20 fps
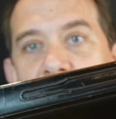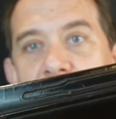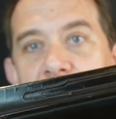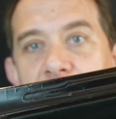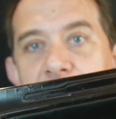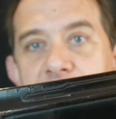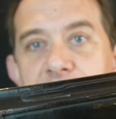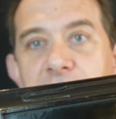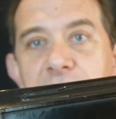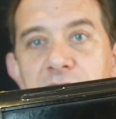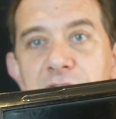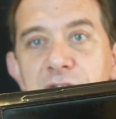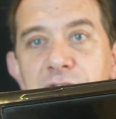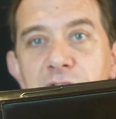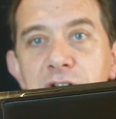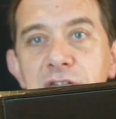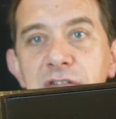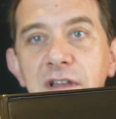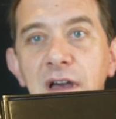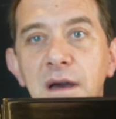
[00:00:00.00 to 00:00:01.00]
It's not the
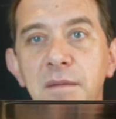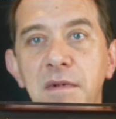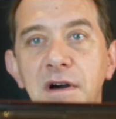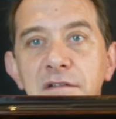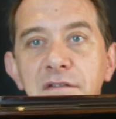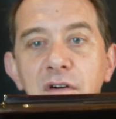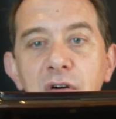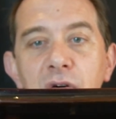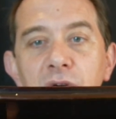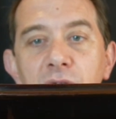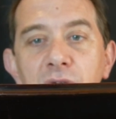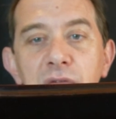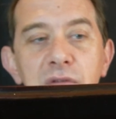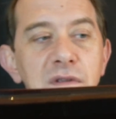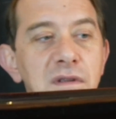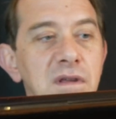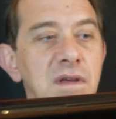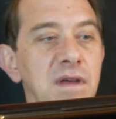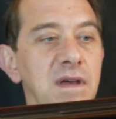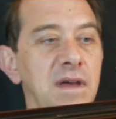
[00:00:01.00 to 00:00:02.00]
first time I've
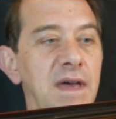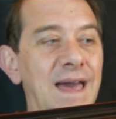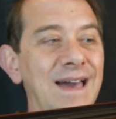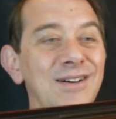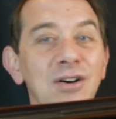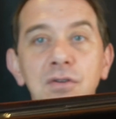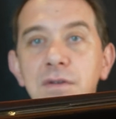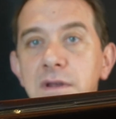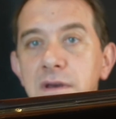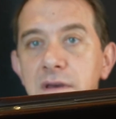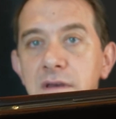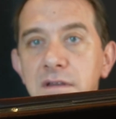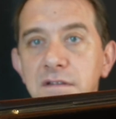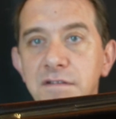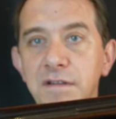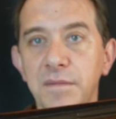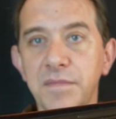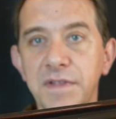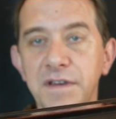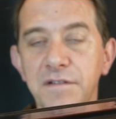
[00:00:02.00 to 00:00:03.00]
held
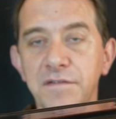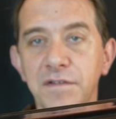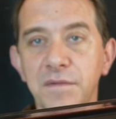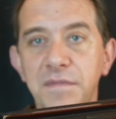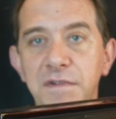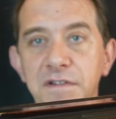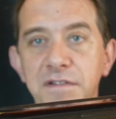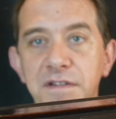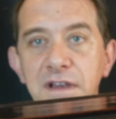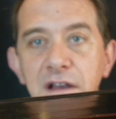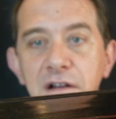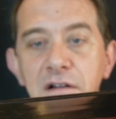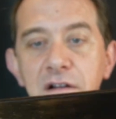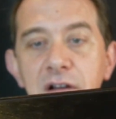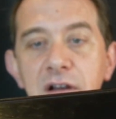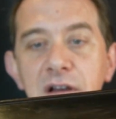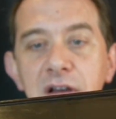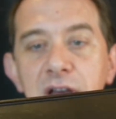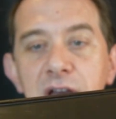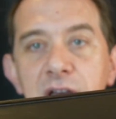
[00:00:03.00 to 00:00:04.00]
something from this
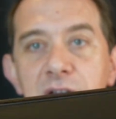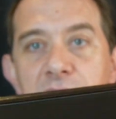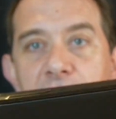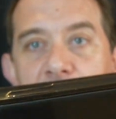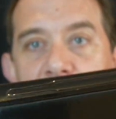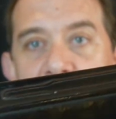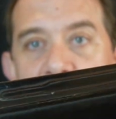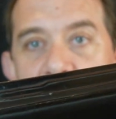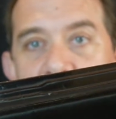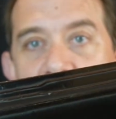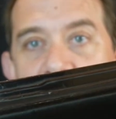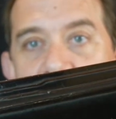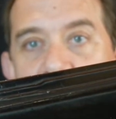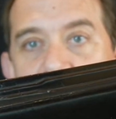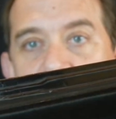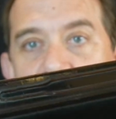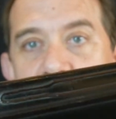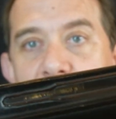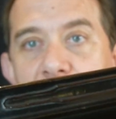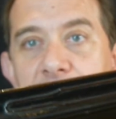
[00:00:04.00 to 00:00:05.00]
era in
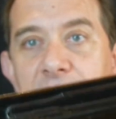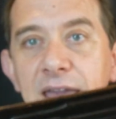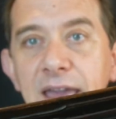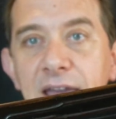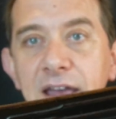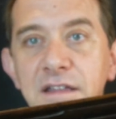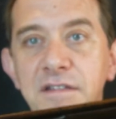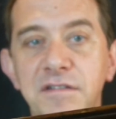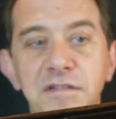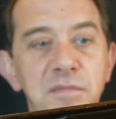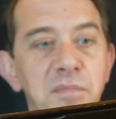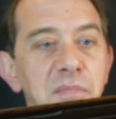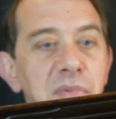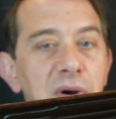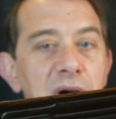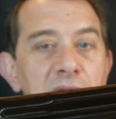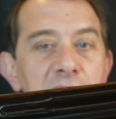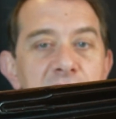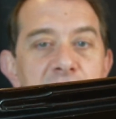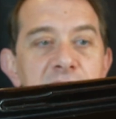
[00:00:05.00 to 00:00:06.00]
lacquer in my hands,
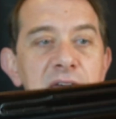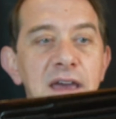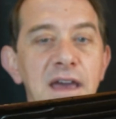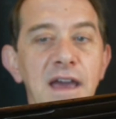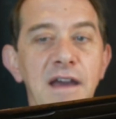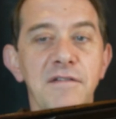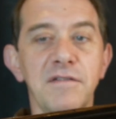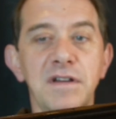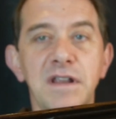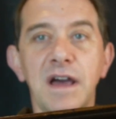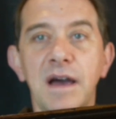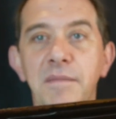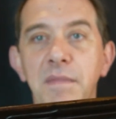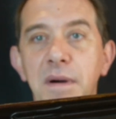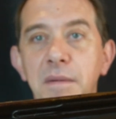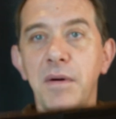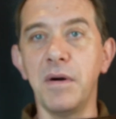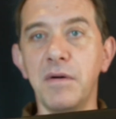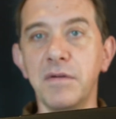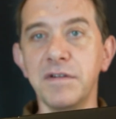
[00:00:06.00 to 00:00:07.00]
but every time
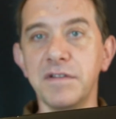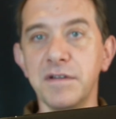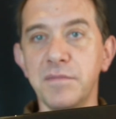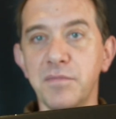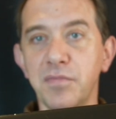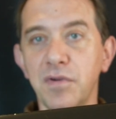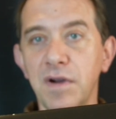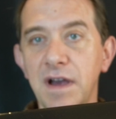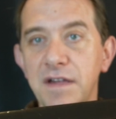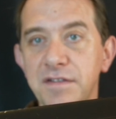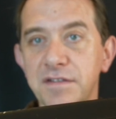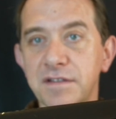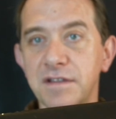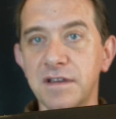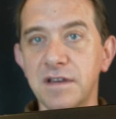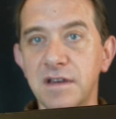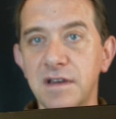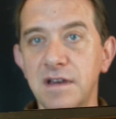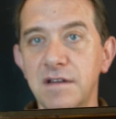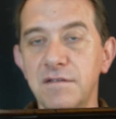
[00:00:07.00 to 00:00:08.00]
I'm always impressed.
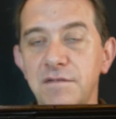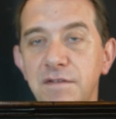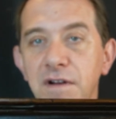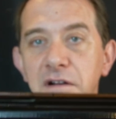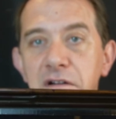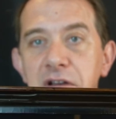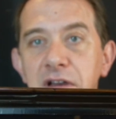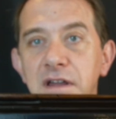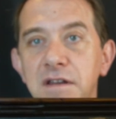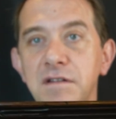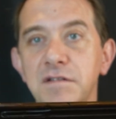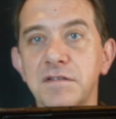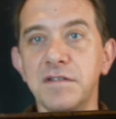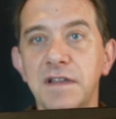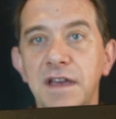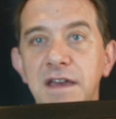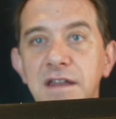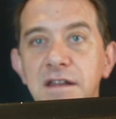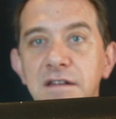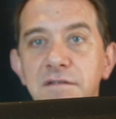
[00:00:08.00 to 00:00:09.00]
Very
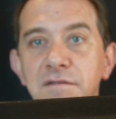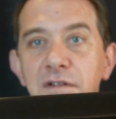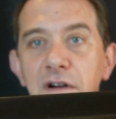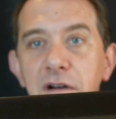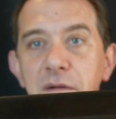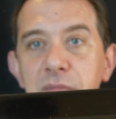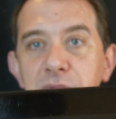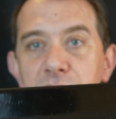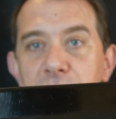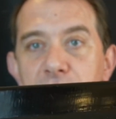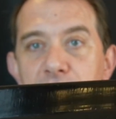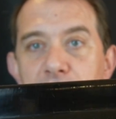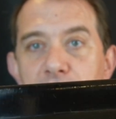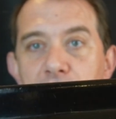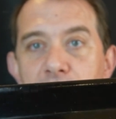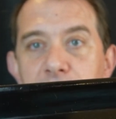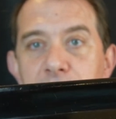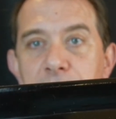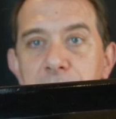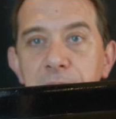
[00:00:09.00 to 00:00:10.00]
understated, very beautiful.